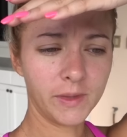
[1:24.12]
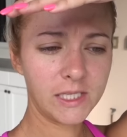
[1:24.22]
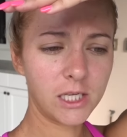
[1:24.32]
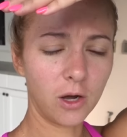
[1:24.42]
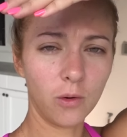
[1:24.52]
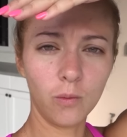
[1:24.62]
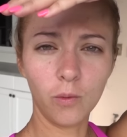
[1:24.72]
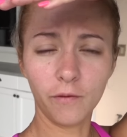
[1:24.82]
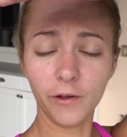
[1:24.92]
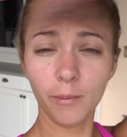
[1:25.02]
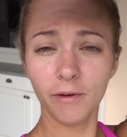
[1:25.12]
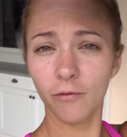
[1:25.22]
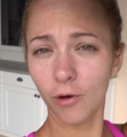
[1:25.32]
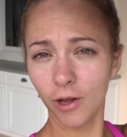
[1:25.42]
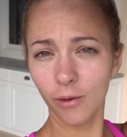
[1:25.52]
So we'll film it
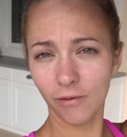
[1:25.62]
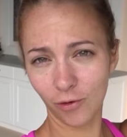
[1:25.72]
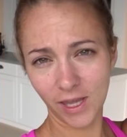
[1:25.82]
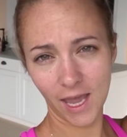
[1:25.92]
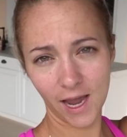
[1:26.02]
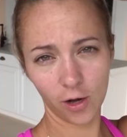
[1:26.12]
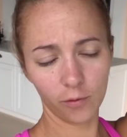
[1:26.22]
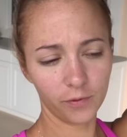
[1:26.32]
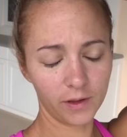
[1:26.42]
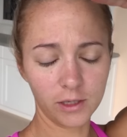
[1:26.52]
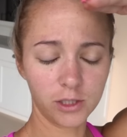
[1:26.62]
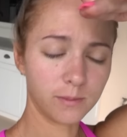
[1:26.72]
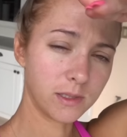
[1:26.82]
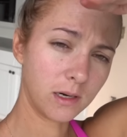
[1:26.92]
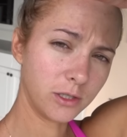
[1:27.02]
for you if we can. Hopefully the
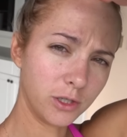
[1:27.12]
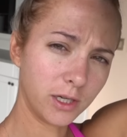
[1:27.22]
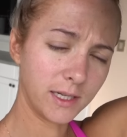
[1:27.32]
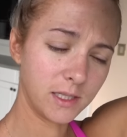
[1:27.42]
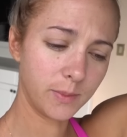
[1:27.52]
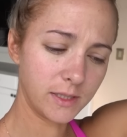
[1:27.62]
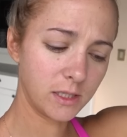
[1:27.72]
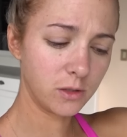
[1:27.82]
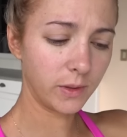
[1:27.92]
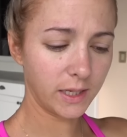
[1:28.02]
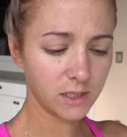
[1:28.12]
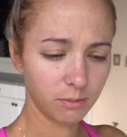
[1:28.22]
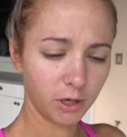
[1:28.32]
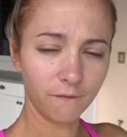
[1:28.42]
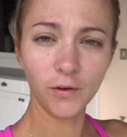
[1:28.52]
gym's not too crazy busy so we can get
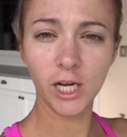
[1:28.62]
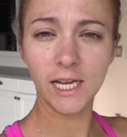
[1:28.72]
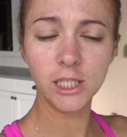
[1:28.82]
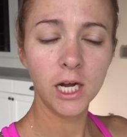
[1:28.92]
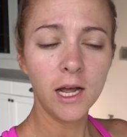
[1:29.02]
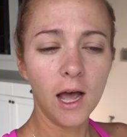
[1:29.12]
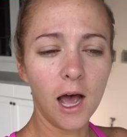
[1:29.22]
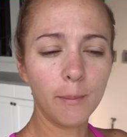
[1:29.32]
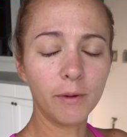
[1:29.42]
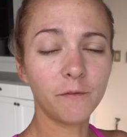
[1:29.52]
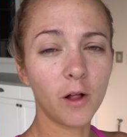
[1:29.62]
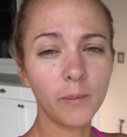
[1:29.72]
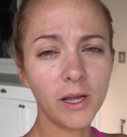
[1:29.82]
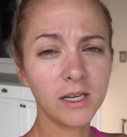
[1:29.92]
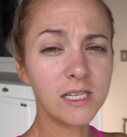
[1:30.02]
some good footage. But follow
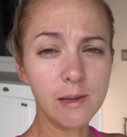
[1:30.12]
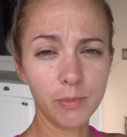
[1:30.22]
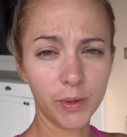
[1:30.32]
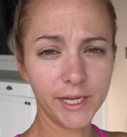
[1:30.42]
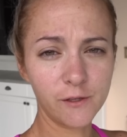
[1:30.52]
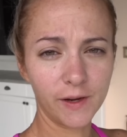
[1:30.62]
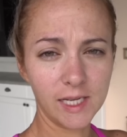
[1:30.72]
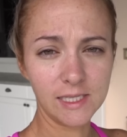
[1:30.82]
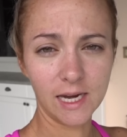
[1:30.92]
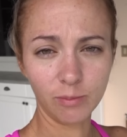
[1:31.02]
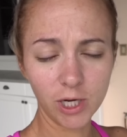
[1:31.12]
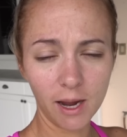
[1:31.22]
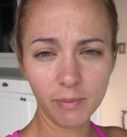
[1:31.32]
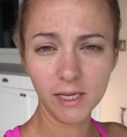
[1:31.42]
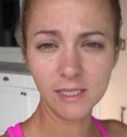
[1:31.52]
me on Team 3S Fitness
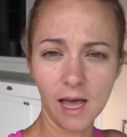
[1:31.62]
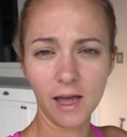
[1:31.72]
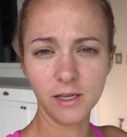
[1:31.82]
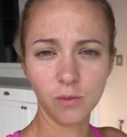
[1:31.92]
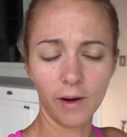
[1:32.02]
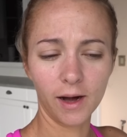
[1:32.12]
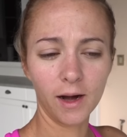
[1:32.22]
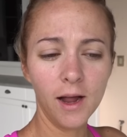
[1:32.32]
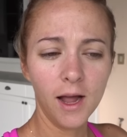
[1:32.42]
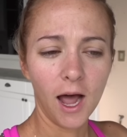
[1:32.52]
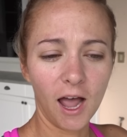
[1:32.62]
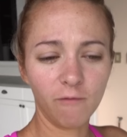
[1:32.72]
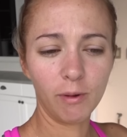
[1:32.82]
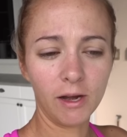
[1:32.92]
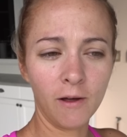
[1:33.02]
Snapchat because that is where
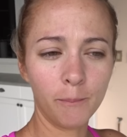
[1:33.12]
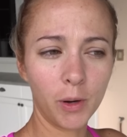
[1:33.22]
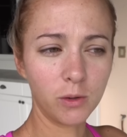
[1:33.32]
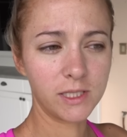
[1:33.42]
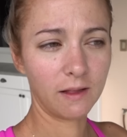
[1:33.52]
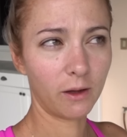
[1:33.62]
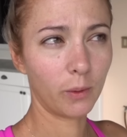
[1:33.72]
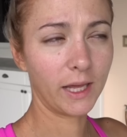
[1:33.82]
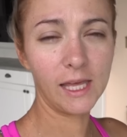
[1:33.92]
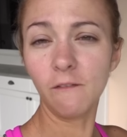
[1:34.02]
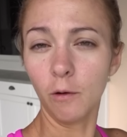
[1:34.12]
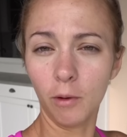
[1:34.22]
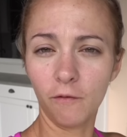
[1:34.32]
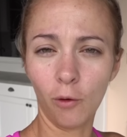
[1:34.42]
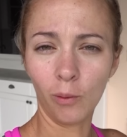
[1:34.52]
I've been posting. Like when I can't film
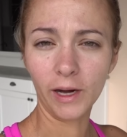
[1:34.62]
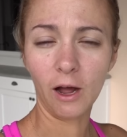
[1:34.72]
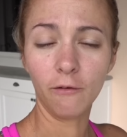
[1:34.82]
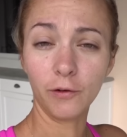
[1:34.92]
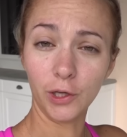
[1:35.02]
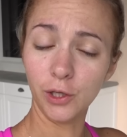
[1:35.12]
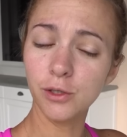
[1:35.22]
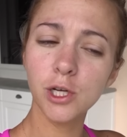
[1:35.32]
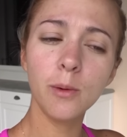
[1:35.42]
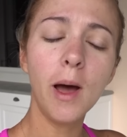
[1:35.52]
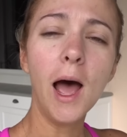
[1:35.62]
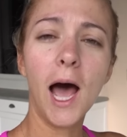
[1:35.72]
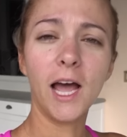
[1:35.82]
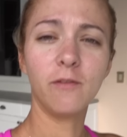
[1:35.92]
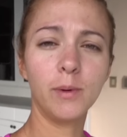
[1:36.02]
a full workout for YouTube,
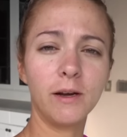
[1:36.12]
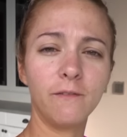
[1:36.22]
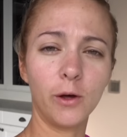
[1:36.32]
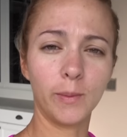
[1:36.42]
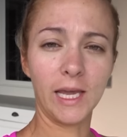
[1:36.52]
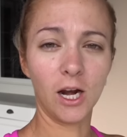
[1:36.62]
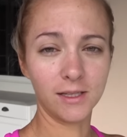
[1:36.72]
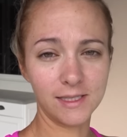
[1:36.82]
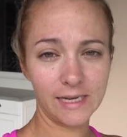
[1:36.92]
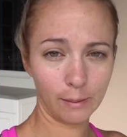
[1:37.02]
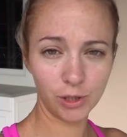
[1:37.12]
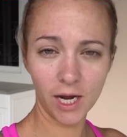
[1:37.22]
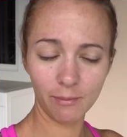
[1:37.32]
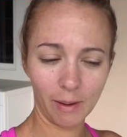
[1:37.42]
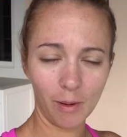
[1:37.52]
I've been filming it on
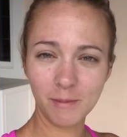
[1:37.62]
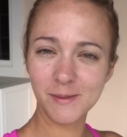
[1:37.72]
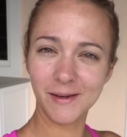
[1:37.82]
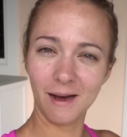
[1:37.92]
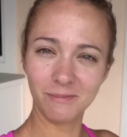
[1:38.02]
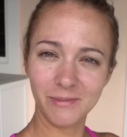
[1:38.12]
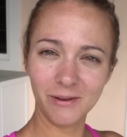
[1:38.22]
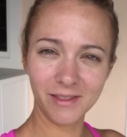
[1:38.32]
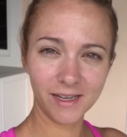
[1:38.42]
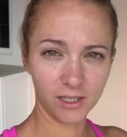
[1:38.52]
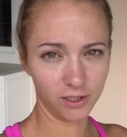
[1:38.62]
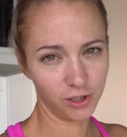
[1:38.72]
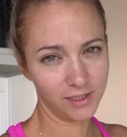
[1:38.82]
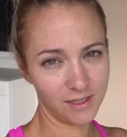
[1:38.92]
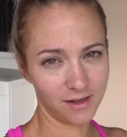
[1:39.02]
Snapchat. My mom's been helping me with it because
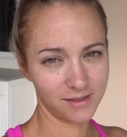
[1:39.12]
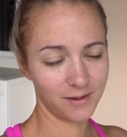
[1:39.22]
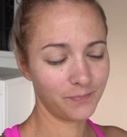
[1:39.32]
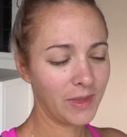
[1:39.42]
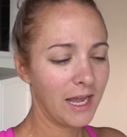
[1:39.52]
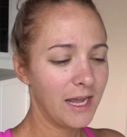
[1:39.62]
she's awesome.